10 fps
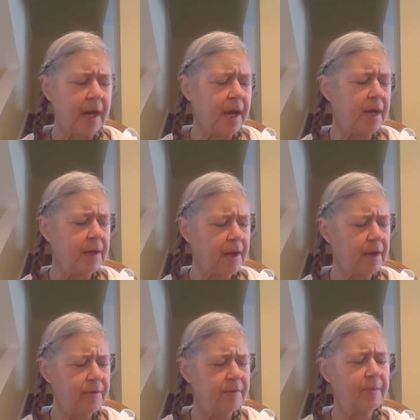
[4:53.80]

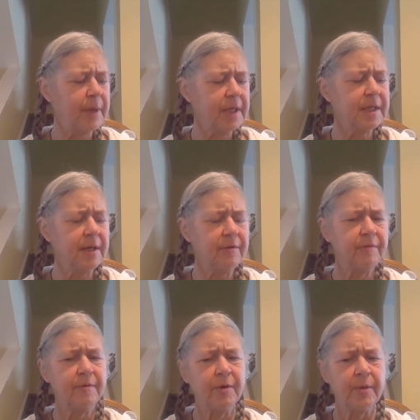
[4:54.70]
And from that day
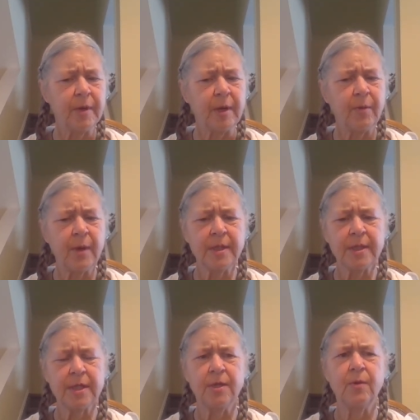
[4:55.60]
forward, I wanted
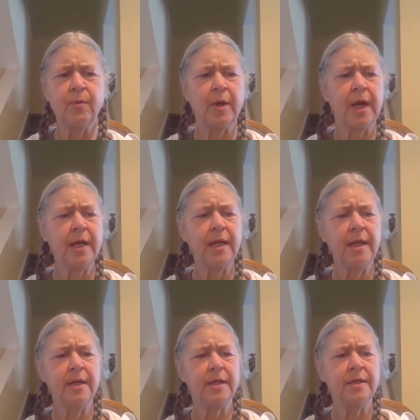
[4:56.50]
to know what I
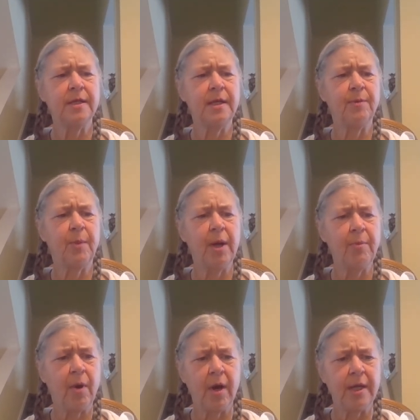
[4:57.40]
needed in my
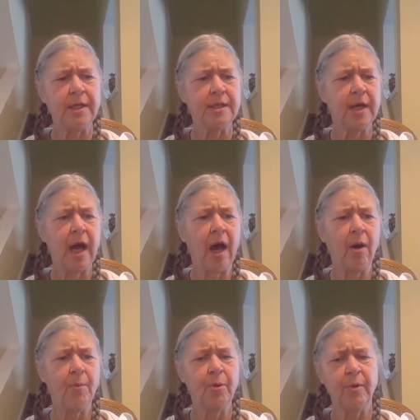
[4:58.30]
body to
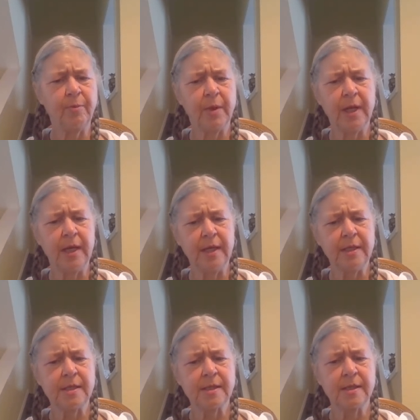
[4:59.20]
help
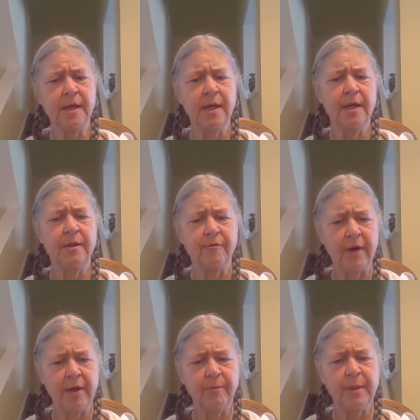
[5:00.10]
replace the
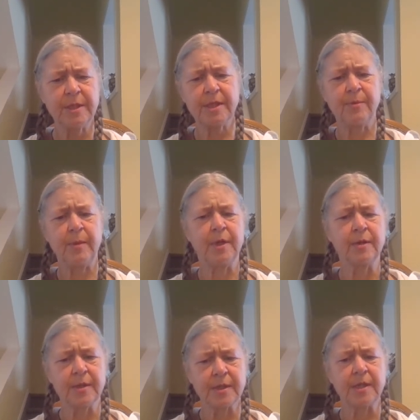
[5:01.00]
vitamins and
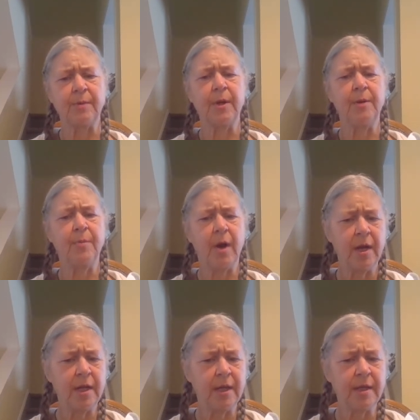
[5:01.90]
minerals that my
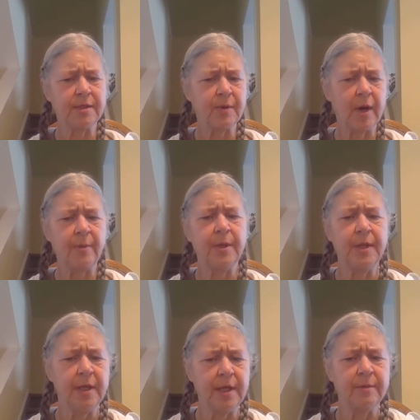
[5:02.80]
body is rapidly